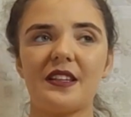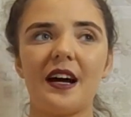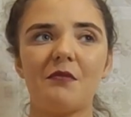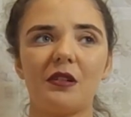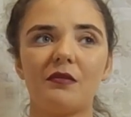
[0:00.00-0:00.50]

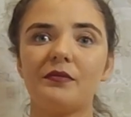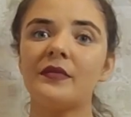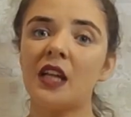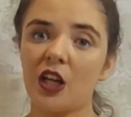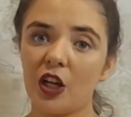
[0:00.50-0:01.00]
that, but
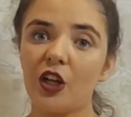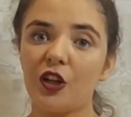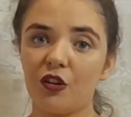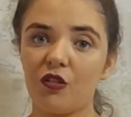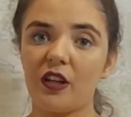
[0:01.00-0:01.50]

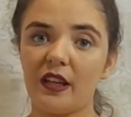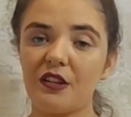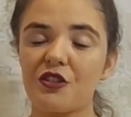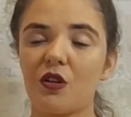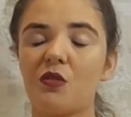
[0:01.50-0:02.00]
you're going to need
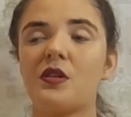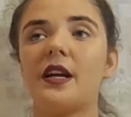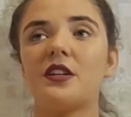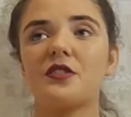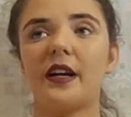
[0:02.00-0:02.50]
your own
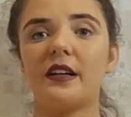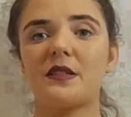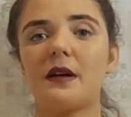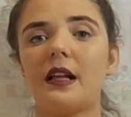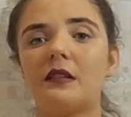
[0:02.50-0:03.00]
hair dryer as well.